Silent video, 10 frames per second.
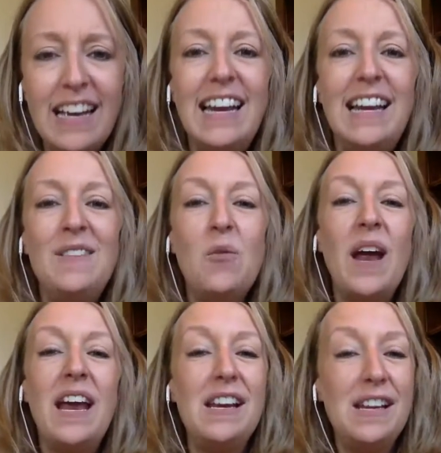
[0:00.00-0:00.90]
in the
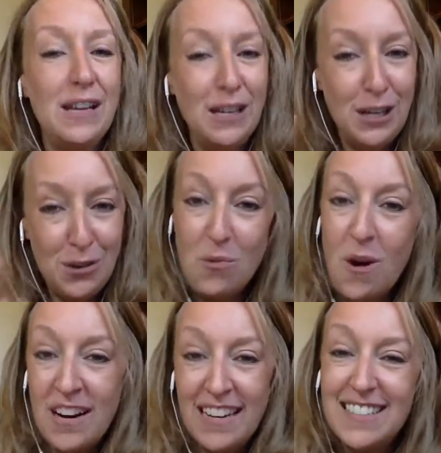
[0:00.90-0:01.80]
way you
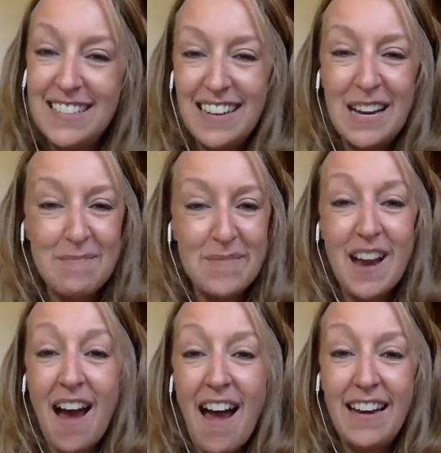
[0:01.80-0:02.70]
want it. I am
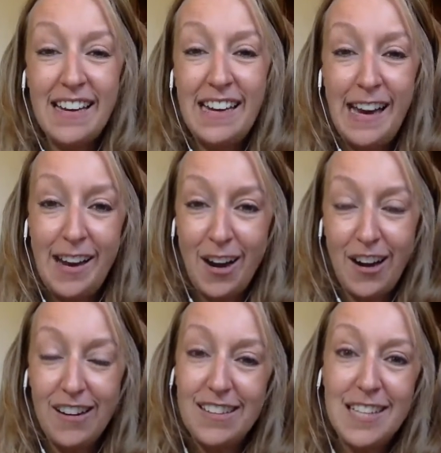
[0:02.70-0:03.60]
not
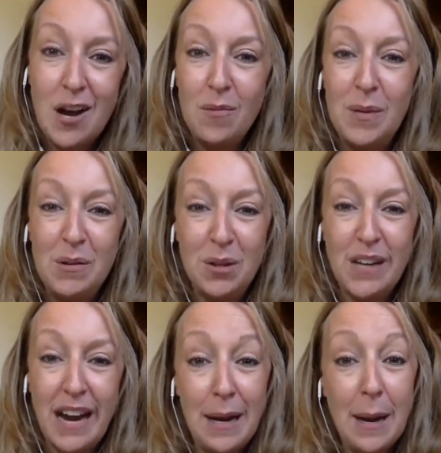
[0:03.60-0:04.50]
here to help you
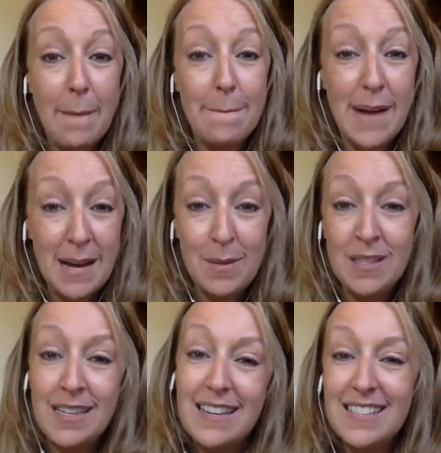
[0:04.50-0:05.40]
create my
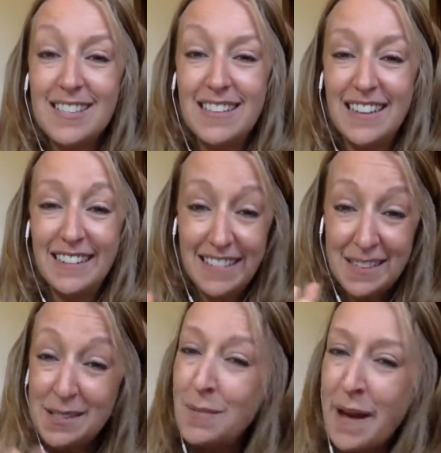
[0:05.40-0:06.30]
business. This
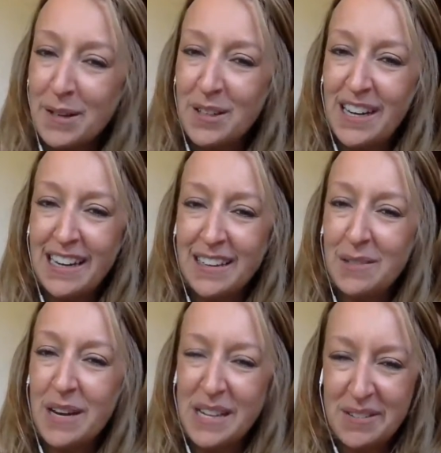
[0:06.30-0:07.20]
is about creating it the
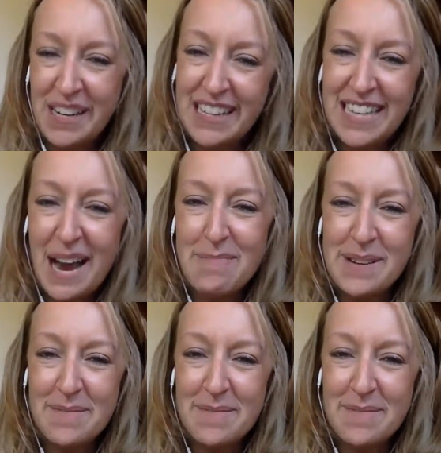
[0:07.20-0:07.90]
way you need it to happen.